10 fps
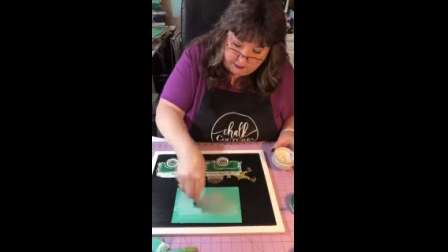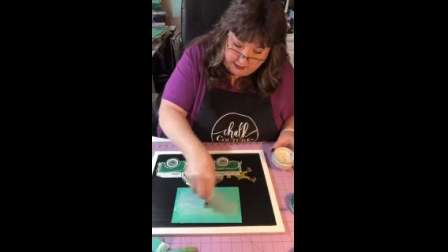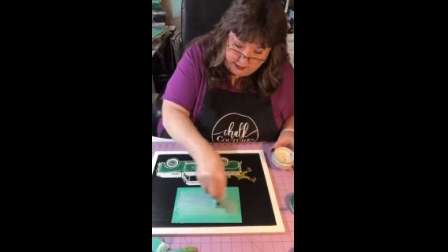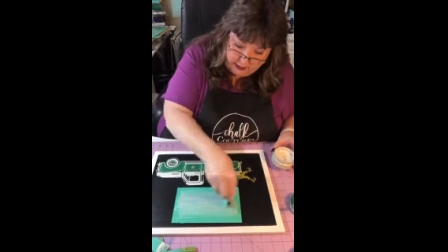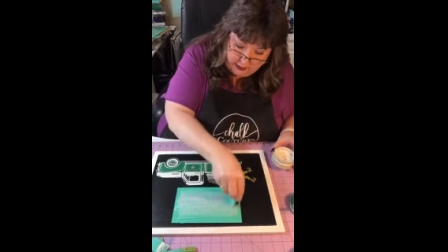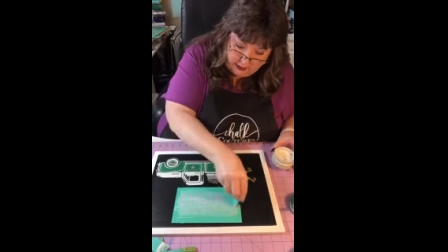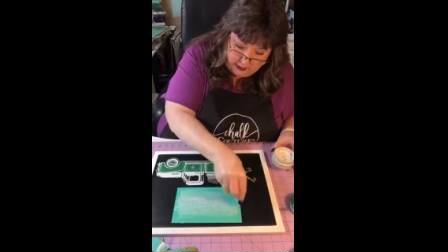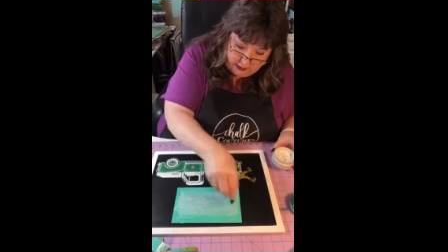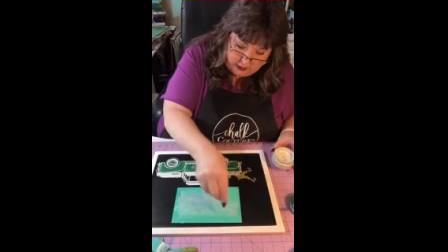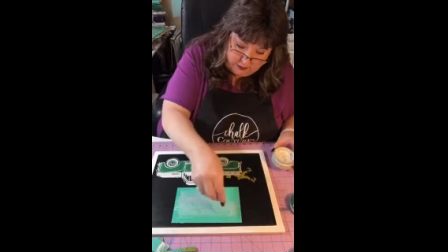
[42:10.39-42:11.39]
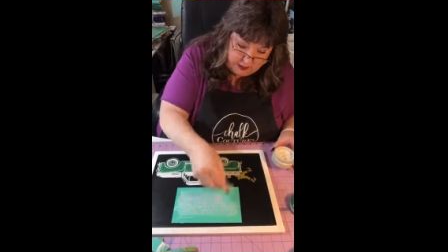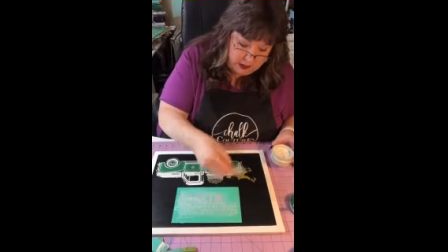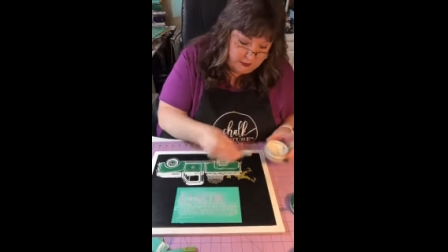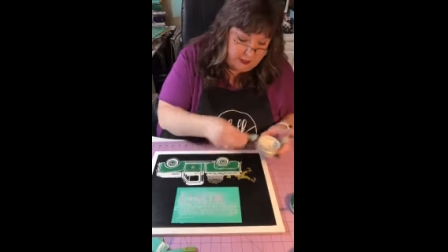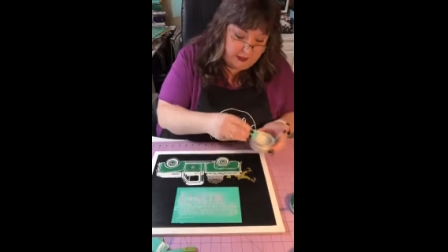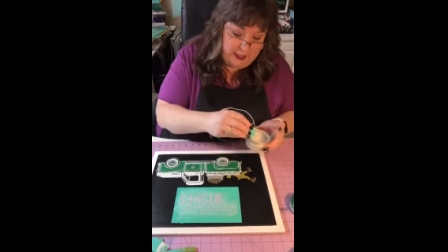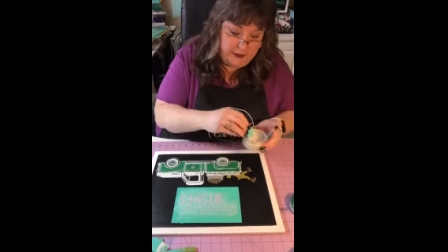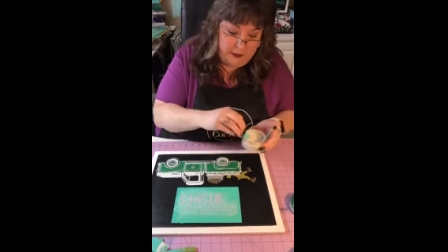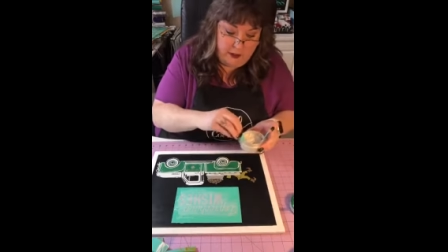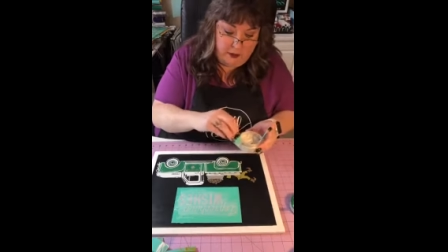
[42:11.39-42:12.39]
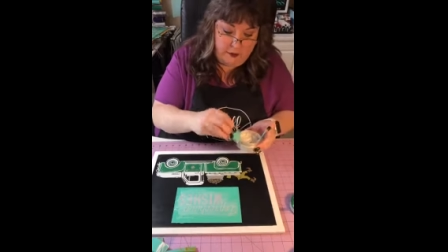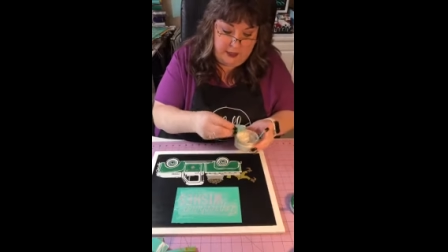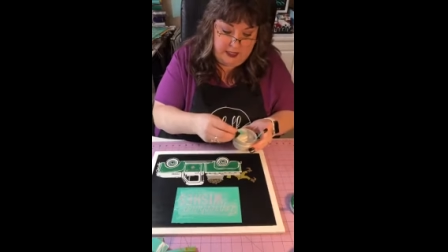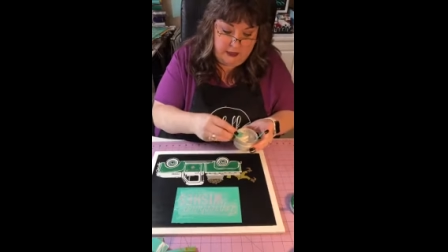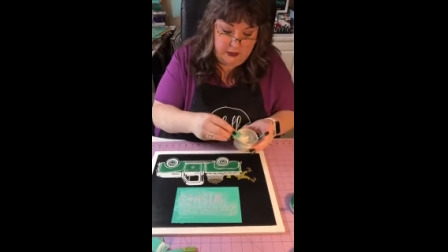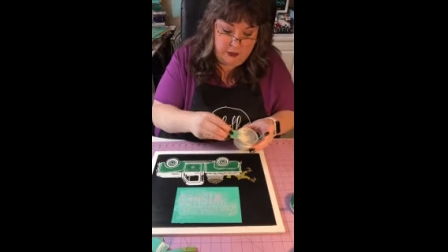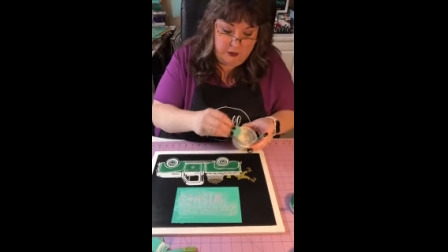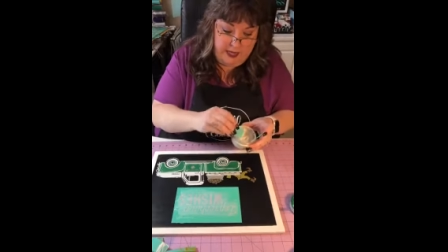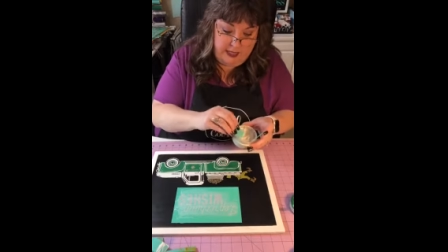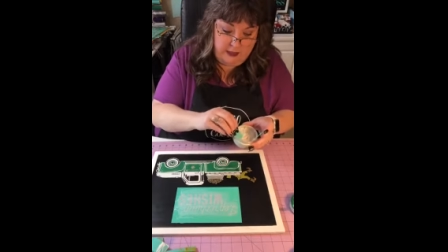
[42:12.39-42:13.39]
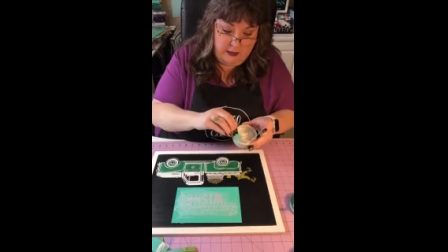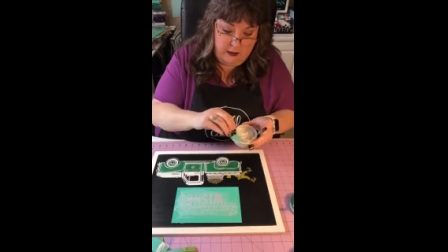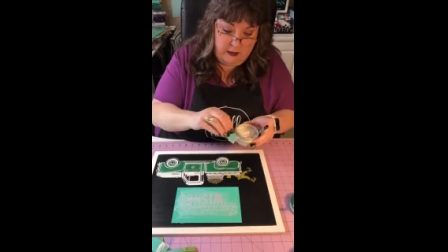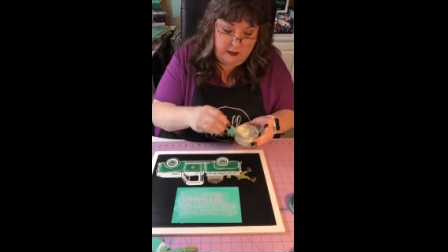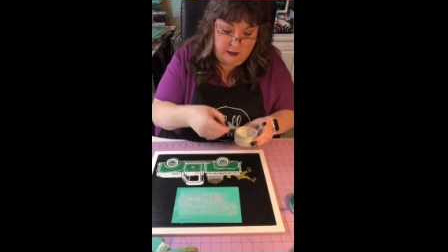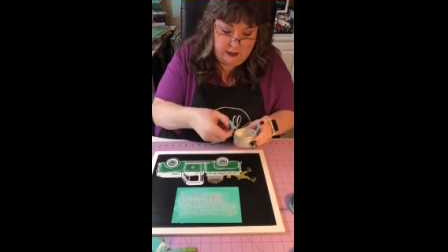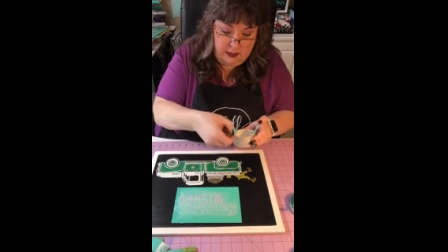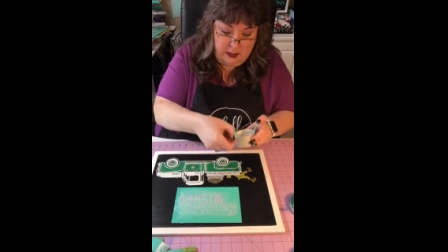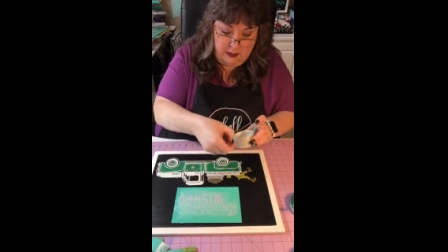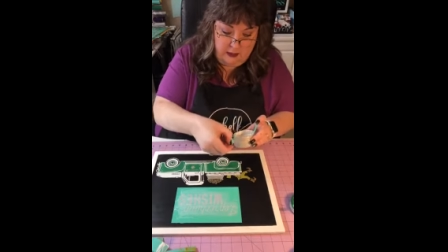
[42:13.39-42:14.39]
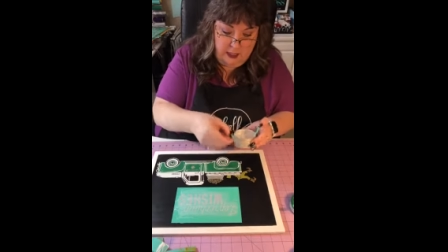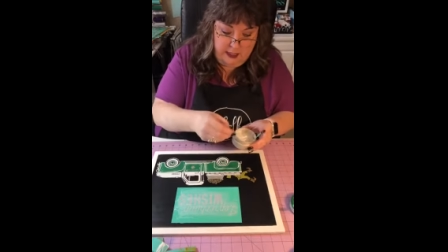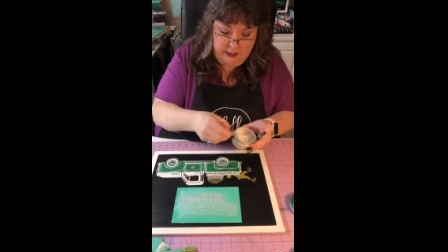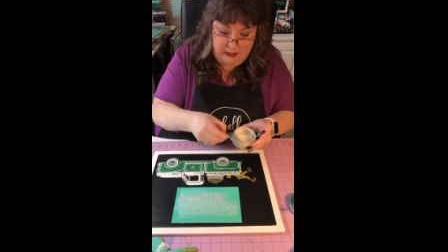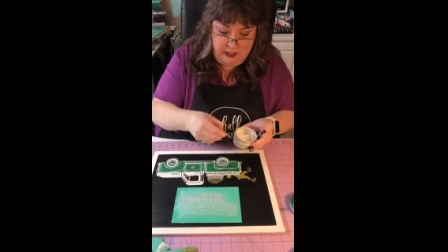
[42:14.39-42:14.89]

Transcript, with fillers: it. Especially with lighter colored paste, you can see the lines.